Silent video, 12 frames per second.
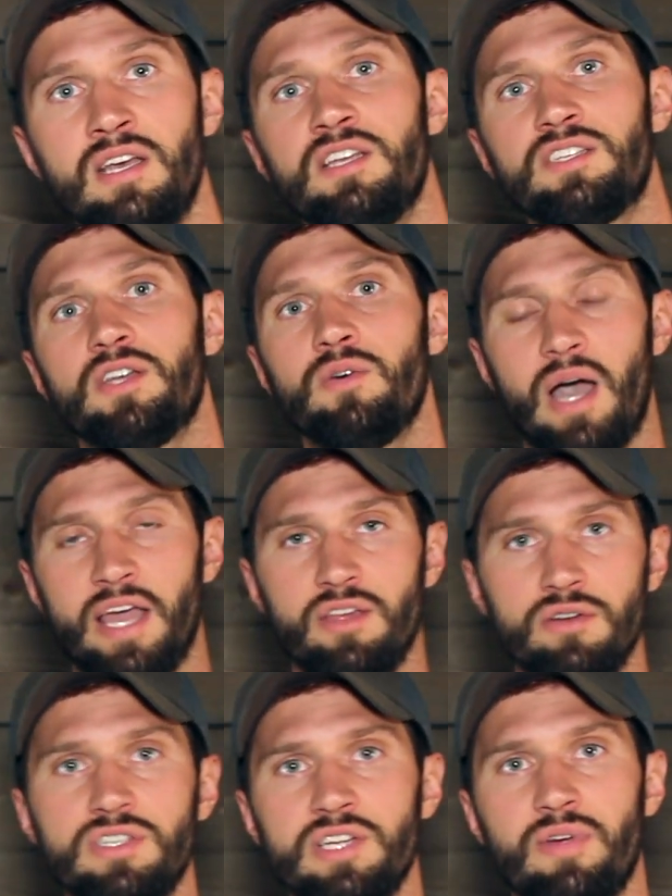So I
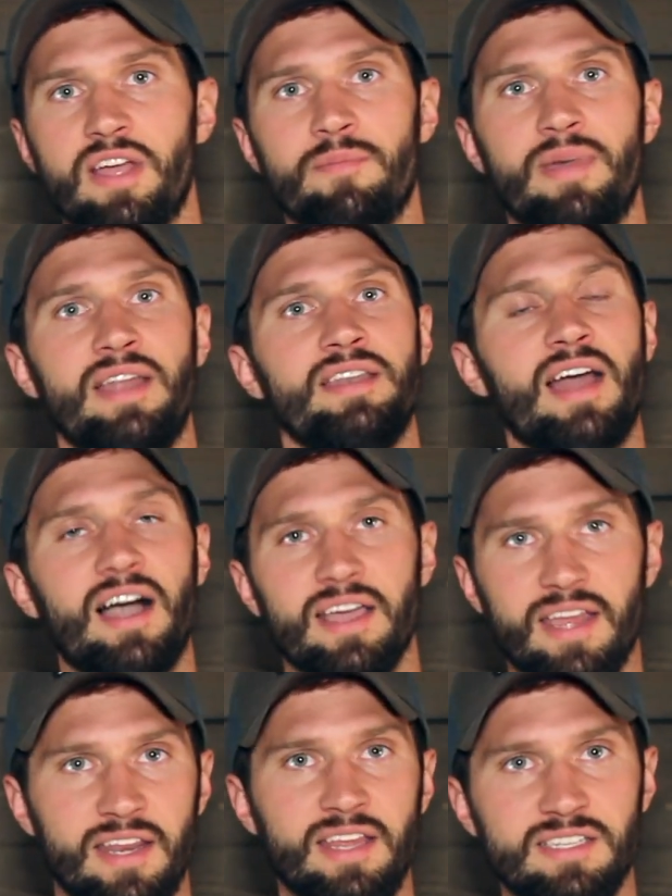usually recommend not
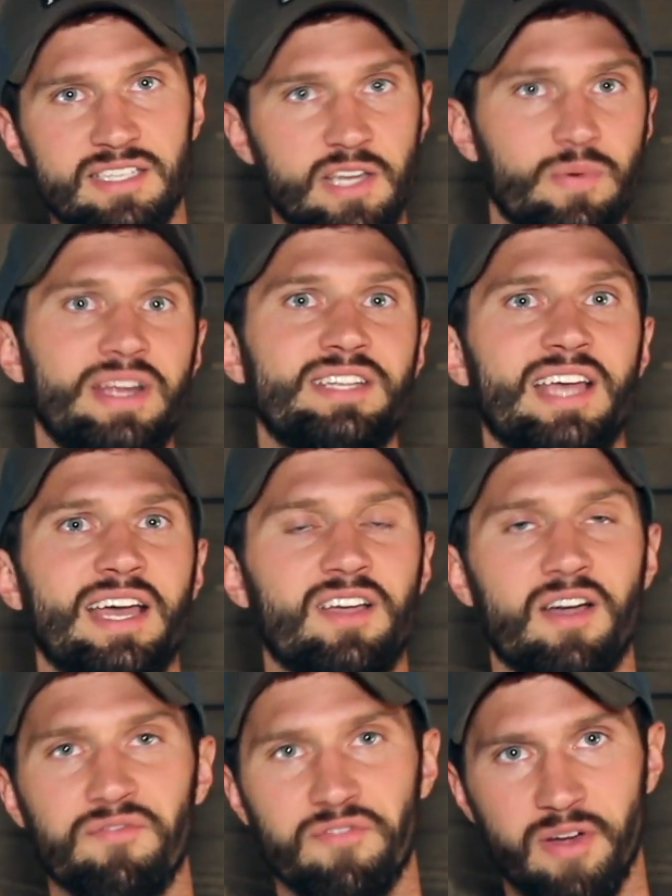getting seaweeds that
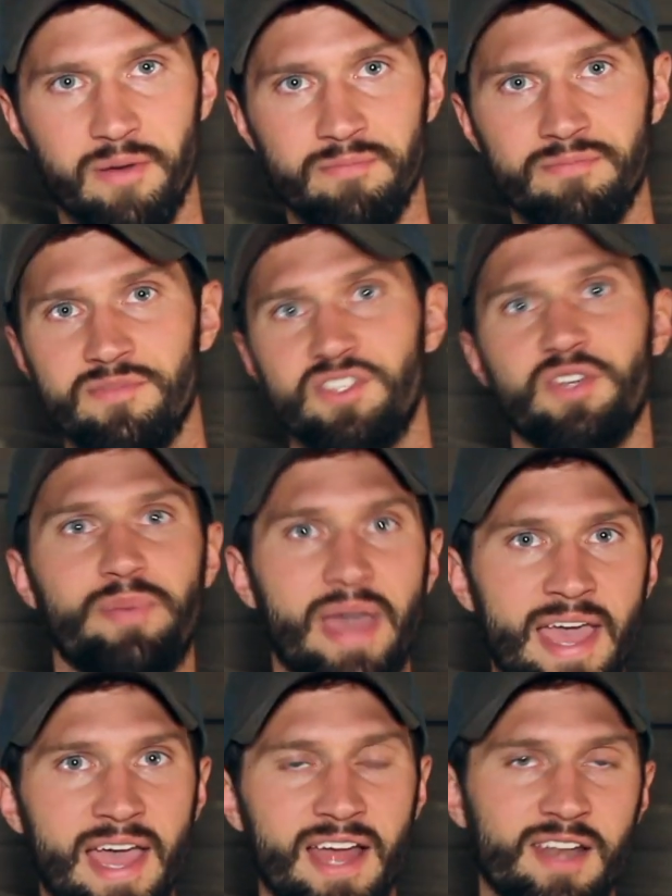come from
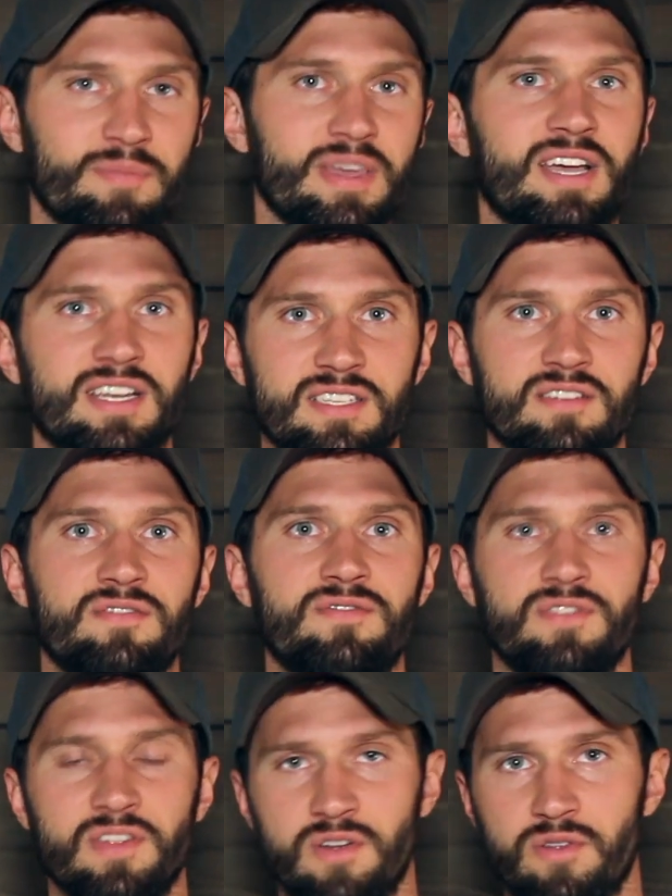Japan because
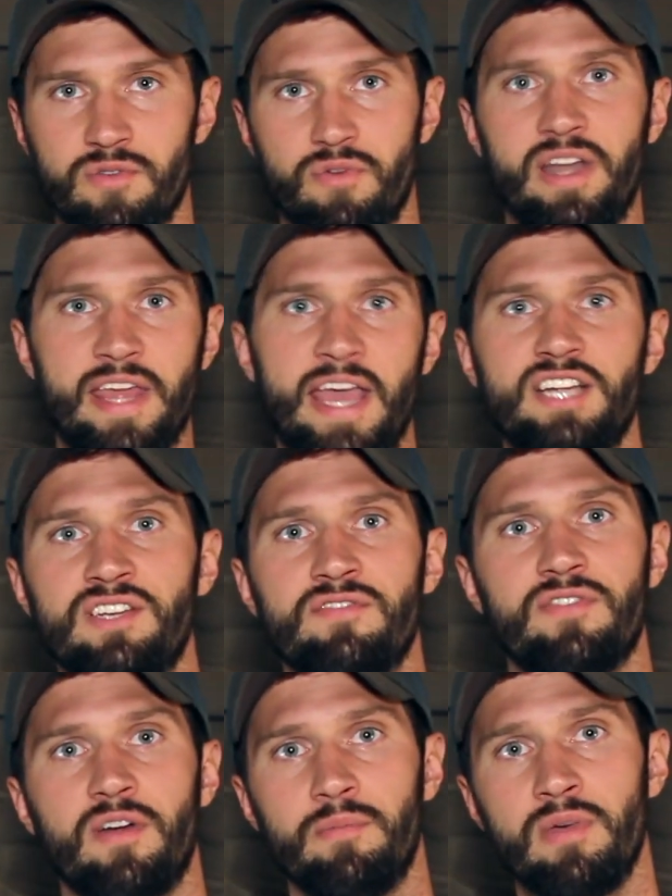of, you know, the radiation
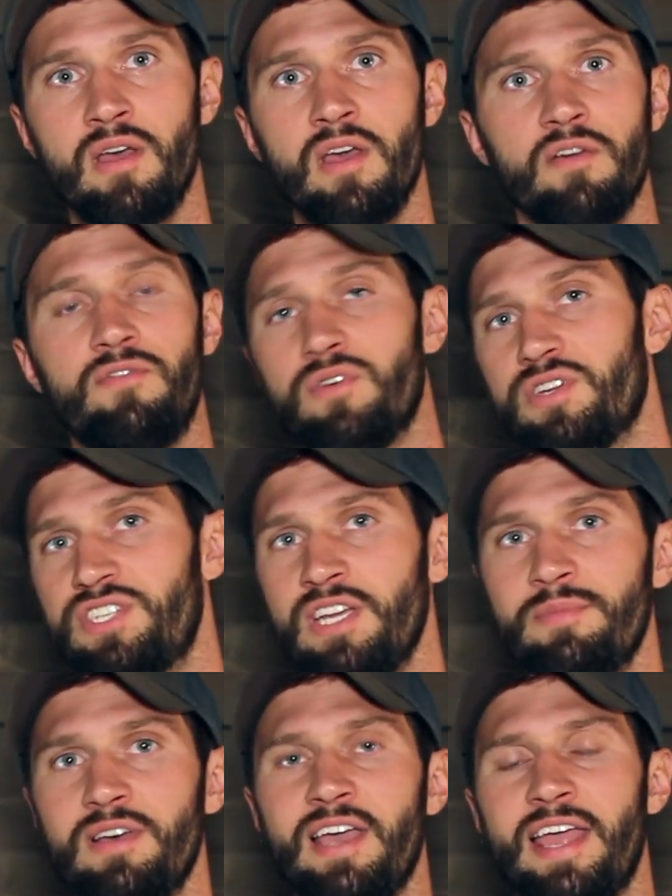from
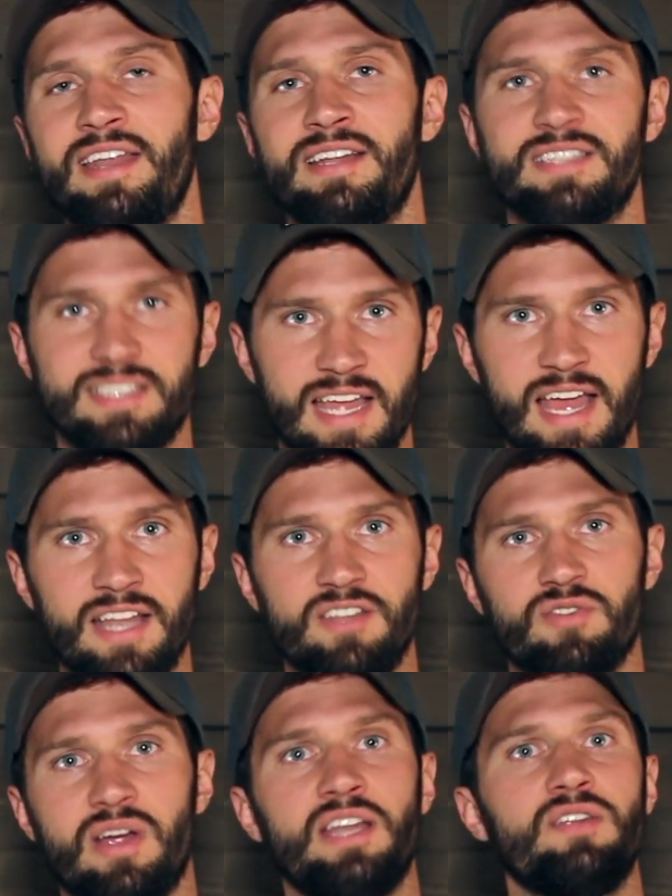Fukushima, and instead
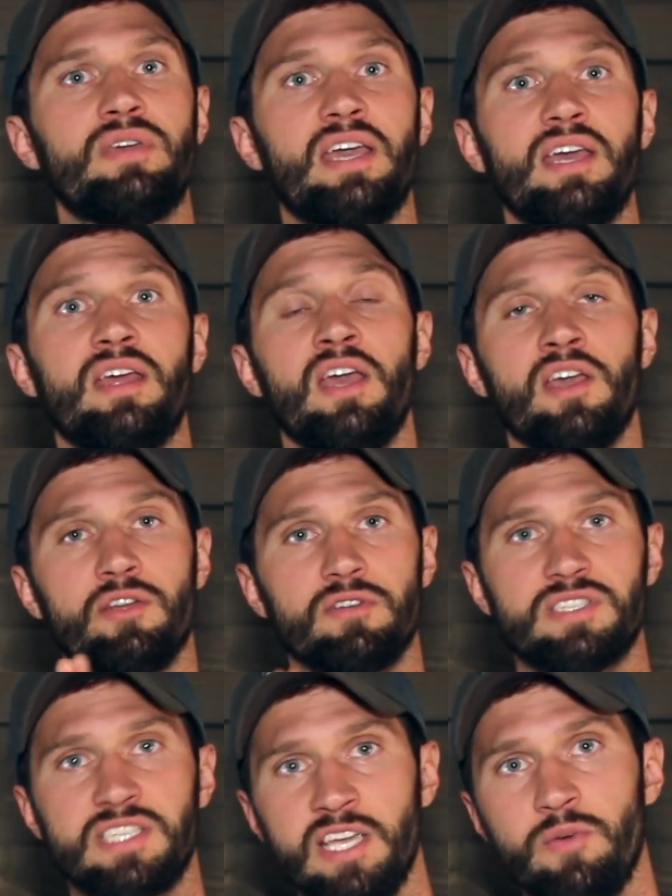trying to get your
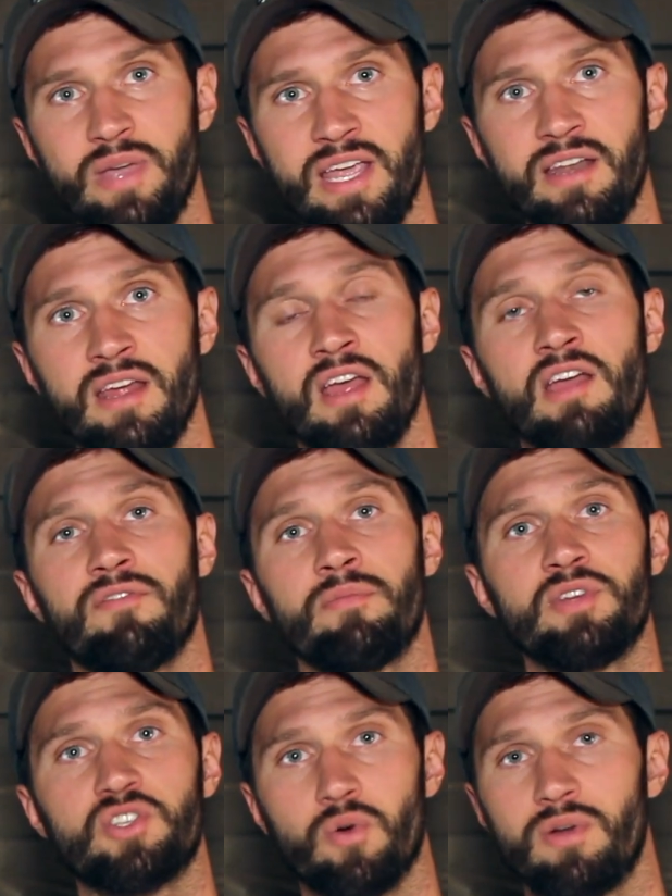seaweed from
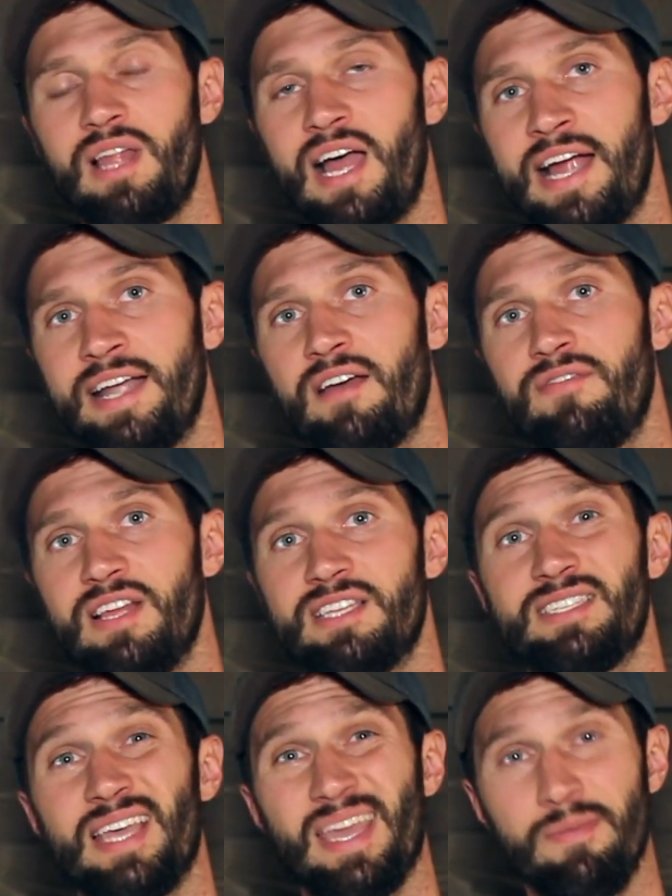the shoreline of, let's
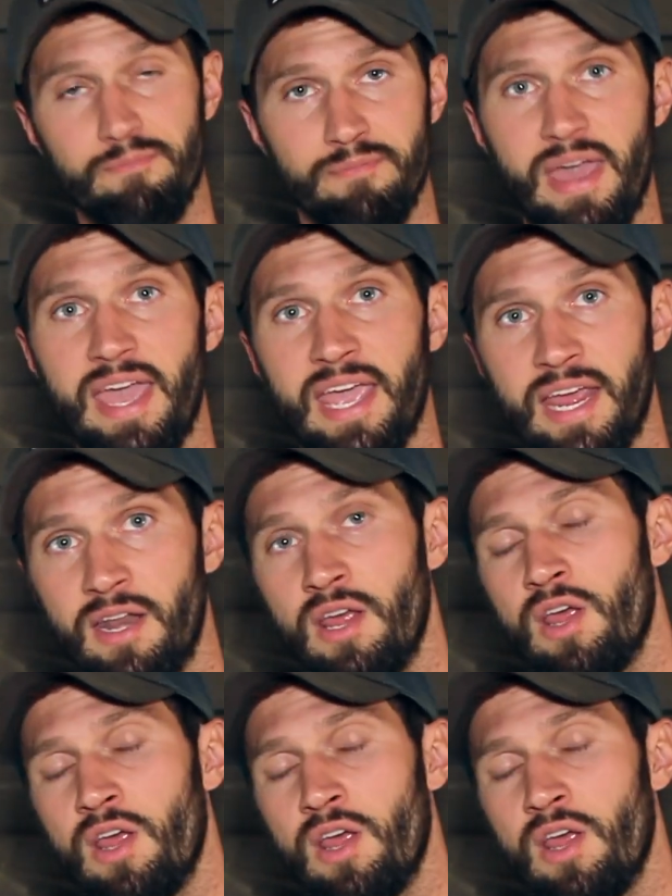say, Maine,